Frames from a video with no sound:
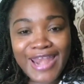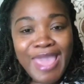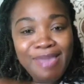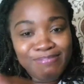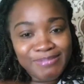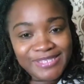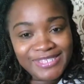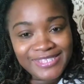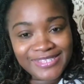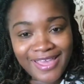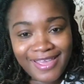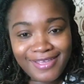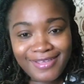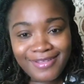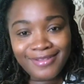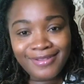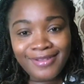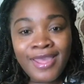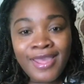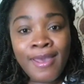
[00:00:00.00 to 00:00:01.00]
Let me see.
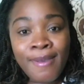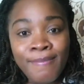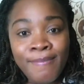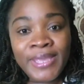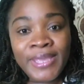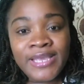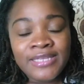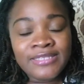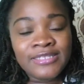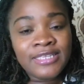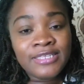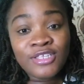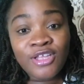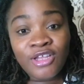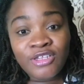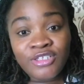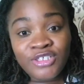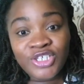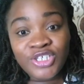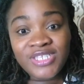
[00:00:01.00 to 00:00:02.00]
Because it's
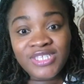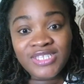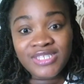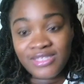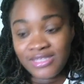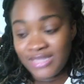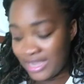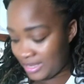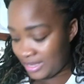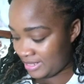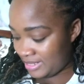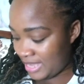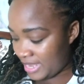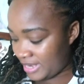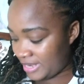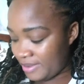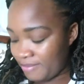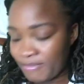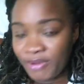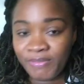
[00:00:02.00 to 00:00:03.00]
not just
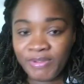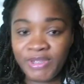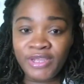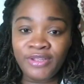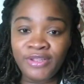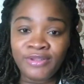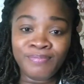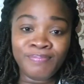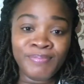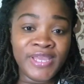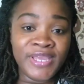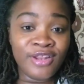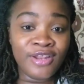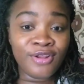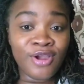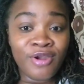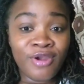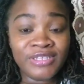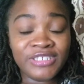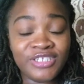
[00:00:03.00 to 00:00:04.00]
daddy, mommy, be
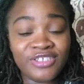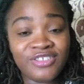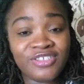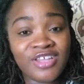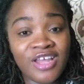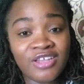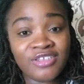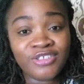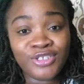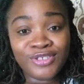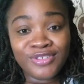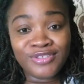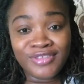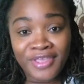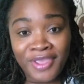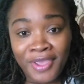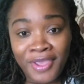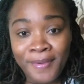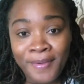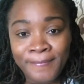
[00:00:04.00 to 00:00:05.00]
encouraged. It's not
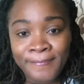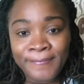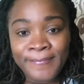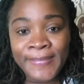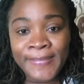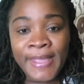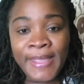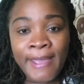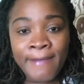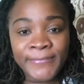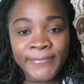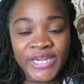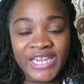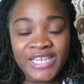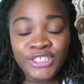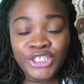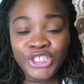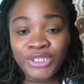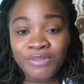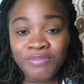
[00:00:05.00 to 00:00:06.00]
just him, but
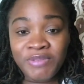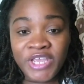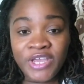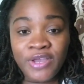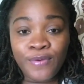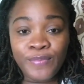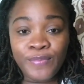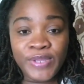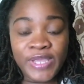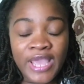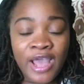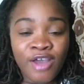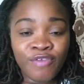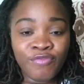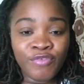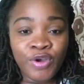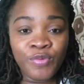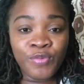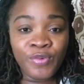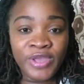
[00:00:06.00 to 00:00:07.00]
in Jamaica we
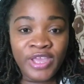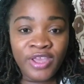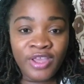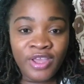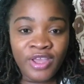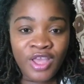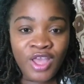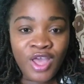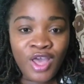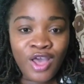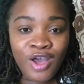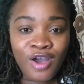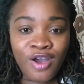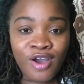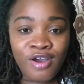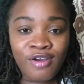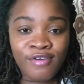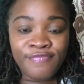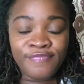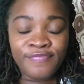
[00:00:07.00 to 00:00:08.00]
have a way
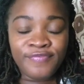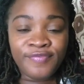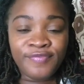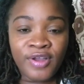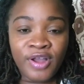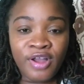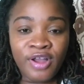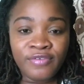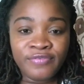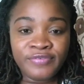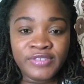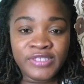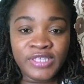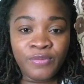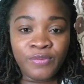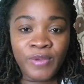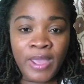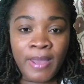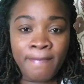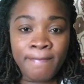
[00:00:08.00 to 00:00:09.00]
of
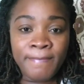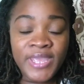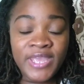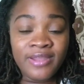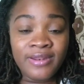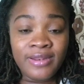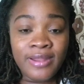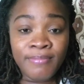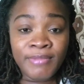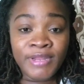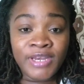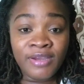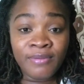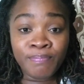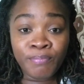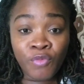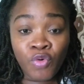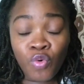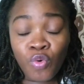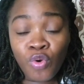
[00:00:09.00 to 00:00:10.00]
say we are bathe them in
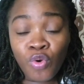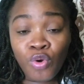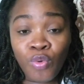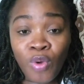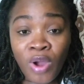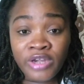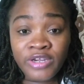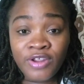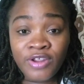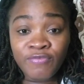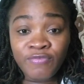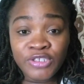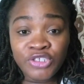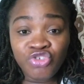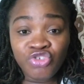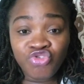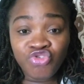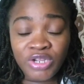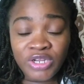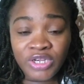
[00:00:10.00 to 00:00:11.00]
a cold water to
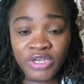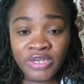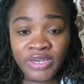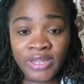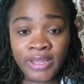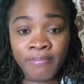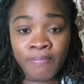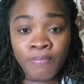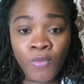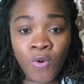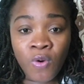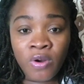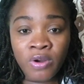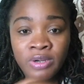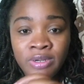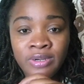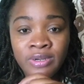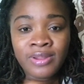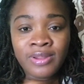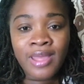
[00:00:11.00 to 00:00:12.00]
strengthen them
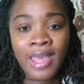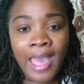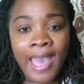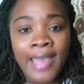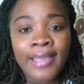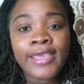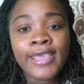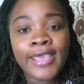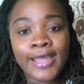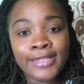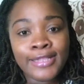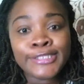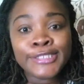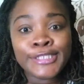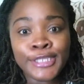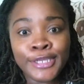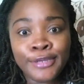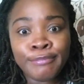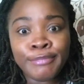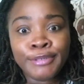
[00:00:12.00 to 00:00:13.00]
bone. A
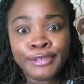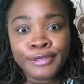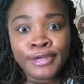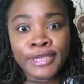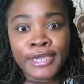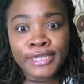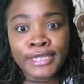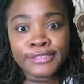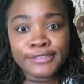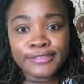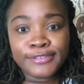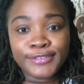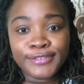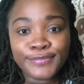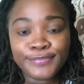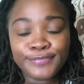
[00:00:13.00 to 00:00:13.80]
calcium do that.